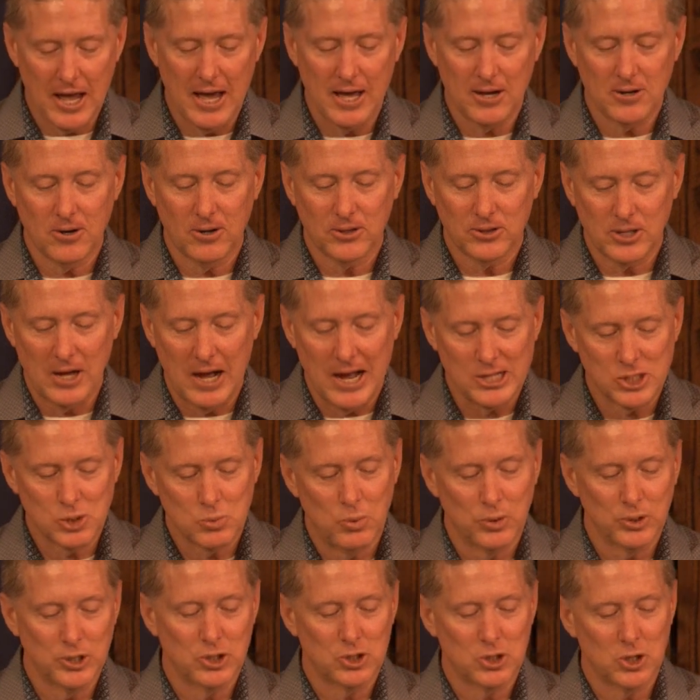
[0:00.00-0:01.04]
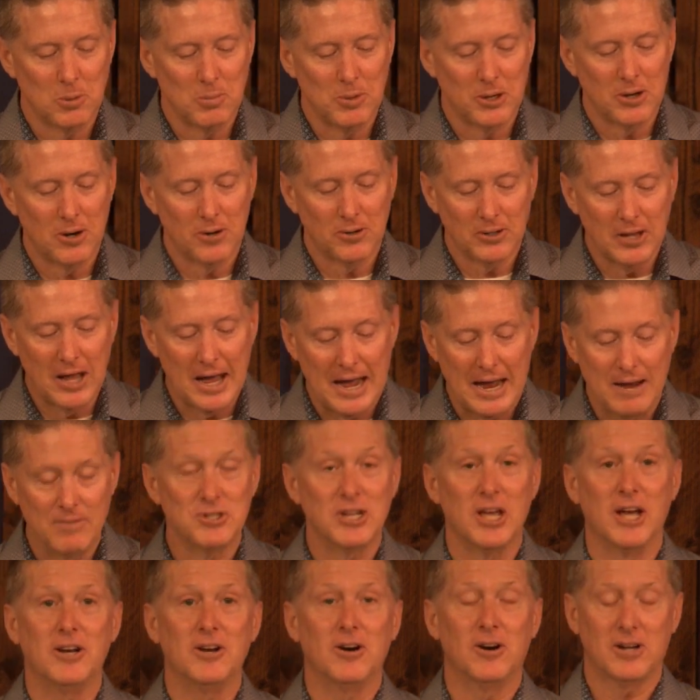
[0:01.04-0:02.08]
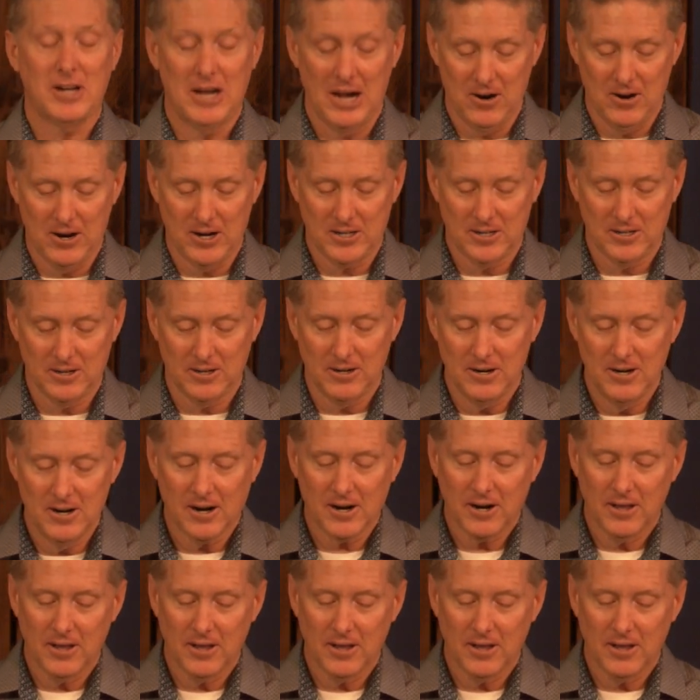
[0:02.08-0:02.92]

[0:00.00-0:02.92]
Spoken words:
and our thoughts will determine our lives and our character.